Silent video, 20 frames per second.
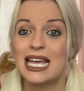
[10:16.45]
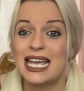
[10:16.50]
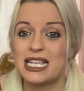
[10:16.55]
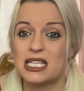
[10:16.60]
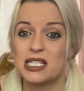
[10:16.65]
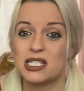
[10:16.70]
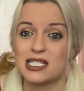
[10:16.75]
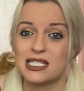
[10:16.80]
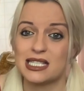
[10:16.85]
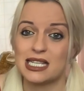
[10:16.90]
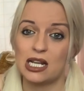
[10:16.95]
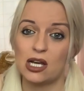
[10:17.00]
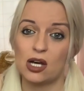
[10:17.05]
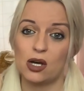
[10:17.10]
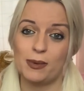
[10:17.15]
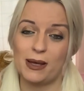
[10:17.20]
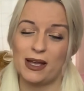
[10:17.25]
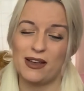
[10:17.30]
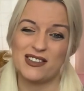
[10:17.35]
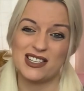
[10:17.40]
It's just a
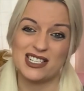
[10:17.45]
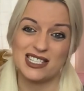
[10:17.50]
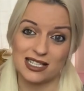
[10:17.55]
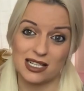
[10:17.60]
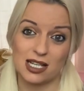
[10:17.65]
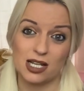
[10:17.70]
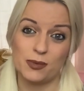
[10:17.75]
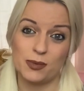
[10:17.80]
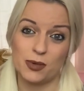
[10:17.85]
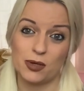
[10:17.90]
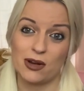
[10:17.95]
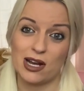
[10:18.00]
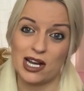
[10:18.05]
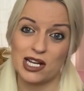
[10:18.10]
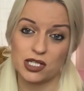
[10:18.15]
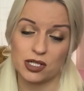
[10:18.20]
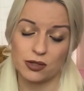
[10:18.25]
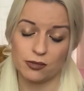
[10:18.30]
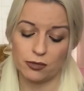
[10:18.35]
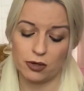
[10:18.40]
little bit of a slow
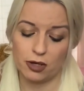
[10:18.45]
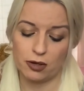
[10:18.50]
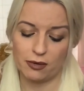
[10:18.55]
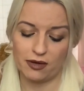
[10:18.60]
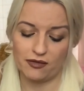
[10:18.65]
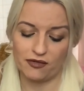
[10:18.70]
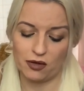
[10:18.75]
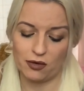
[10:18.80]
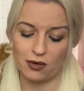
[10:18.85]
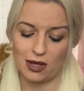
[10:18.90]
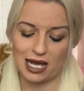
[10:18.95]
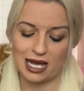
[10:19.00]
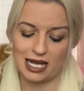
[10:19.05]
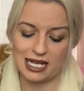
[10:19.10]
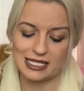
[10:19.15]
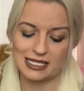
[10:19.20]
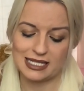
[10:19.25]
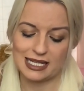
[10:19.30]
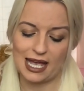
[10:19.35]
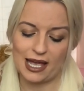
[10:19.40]
progression route with you
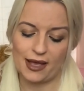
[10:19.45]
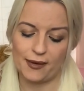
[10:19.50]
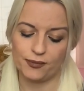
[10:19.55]
guys.